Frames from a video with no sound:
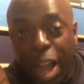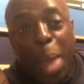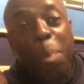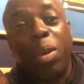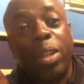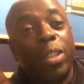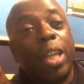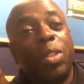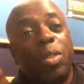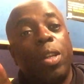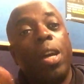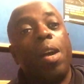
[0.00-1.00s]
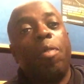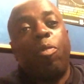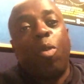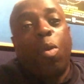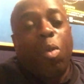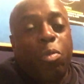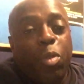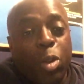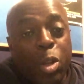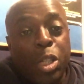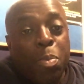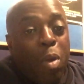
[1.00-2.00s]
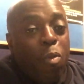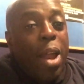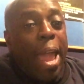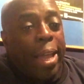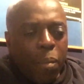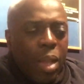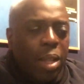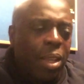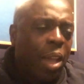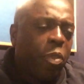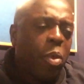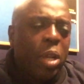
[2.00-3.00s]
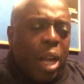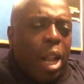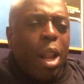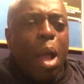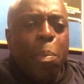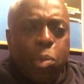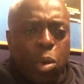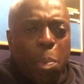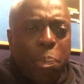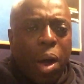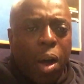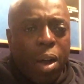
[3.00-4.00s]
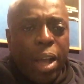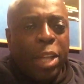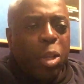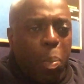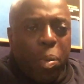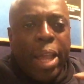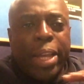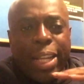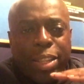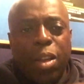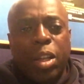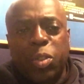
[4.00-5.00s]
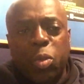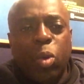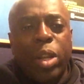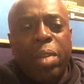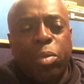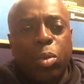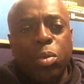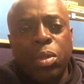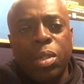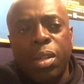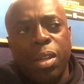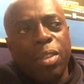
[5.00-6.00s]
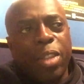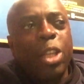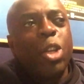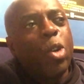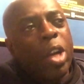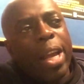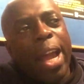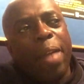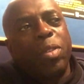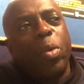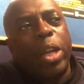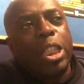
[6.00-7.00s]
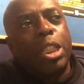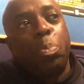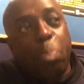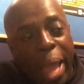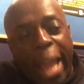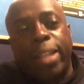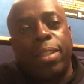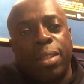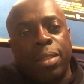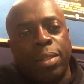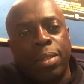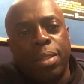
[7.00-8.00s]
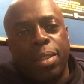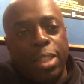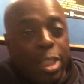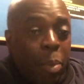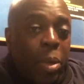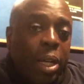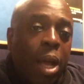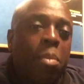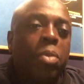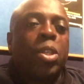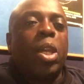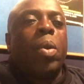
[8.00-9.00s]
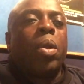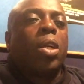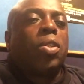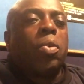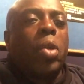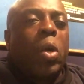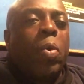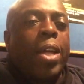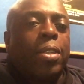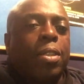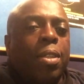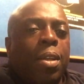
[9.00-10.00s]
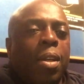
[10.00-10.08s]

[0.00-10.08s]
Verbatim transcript: I apologized to her for, for losing my rag. Now, if you're in a club or a bar and you're playing at dance floor level, then you're gonna have to expect someone to come up to you and ask for a request.